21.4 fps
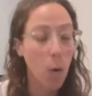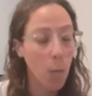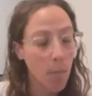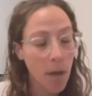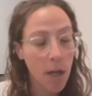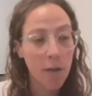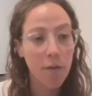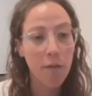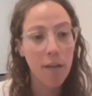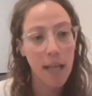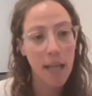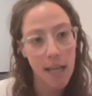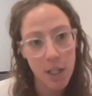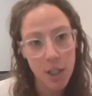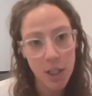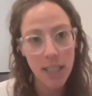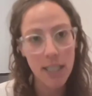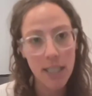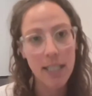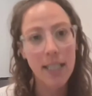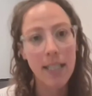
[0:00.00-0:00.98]
home
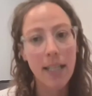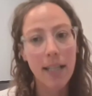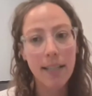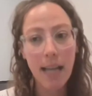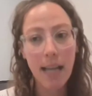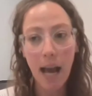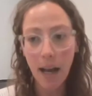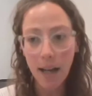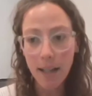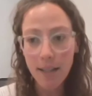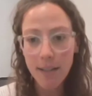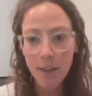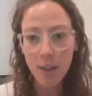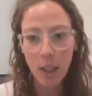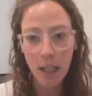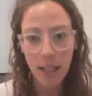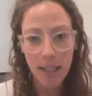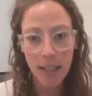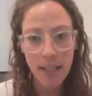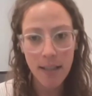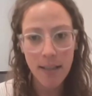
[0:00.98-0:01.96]
modification tax
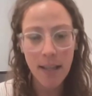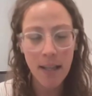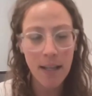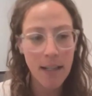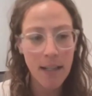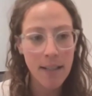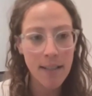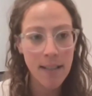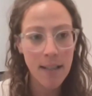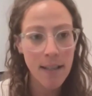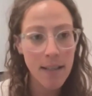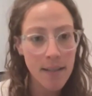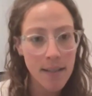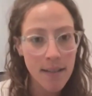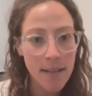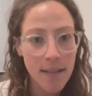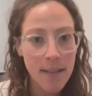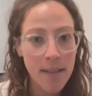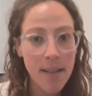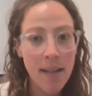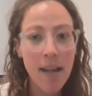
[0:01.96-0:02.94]
credit that
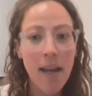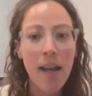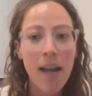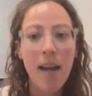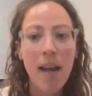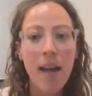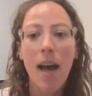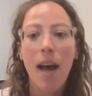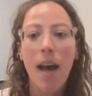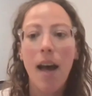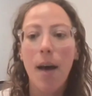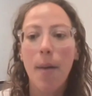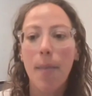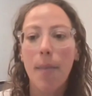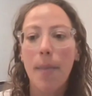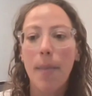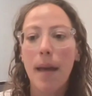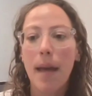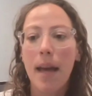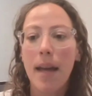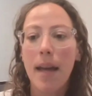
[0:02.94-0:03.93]
exists,
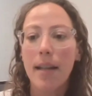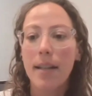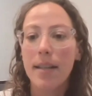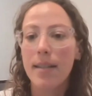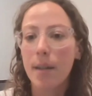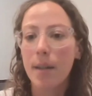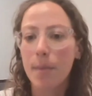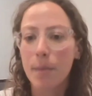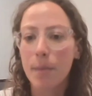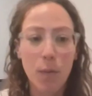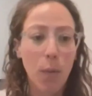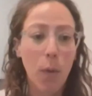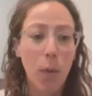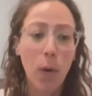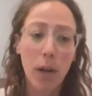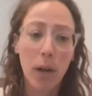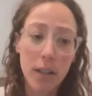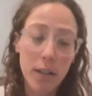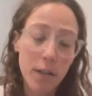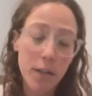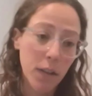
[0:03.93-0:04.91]
and some
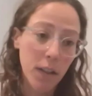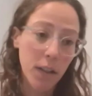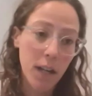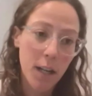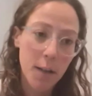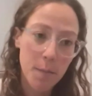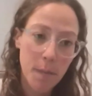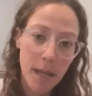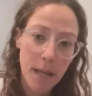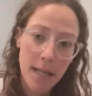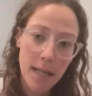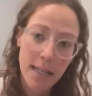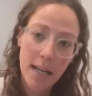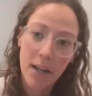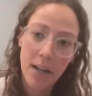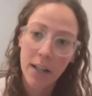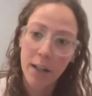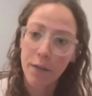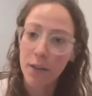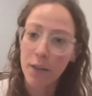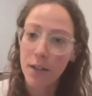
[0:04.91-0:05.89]
support for
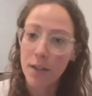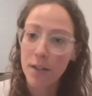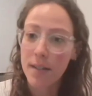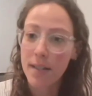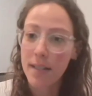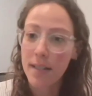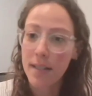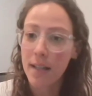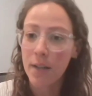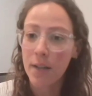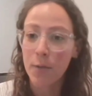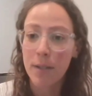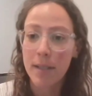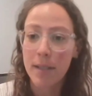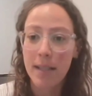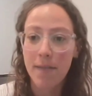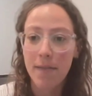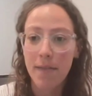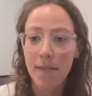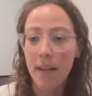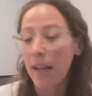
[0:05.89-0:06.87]
unpaid caregivers
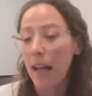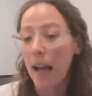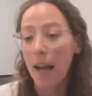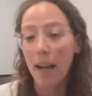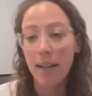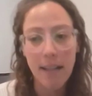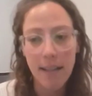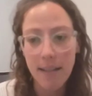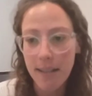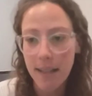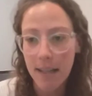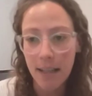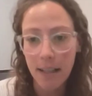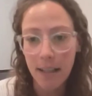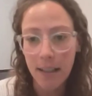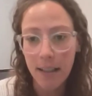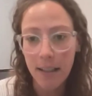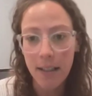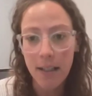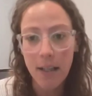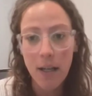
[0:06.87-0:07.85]
in
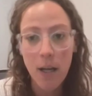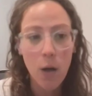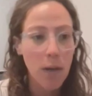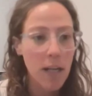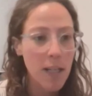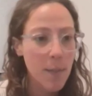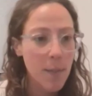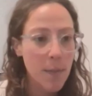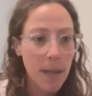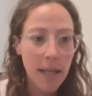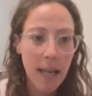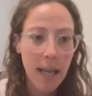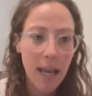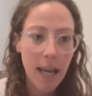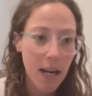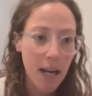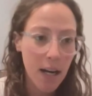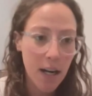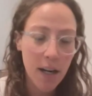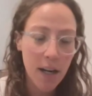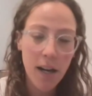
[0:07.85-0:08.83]
accessing respite
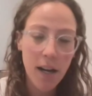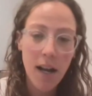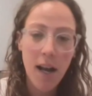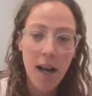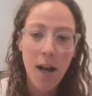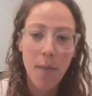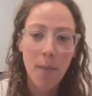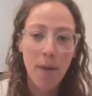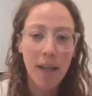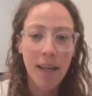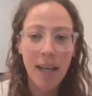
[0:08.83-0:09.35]
care.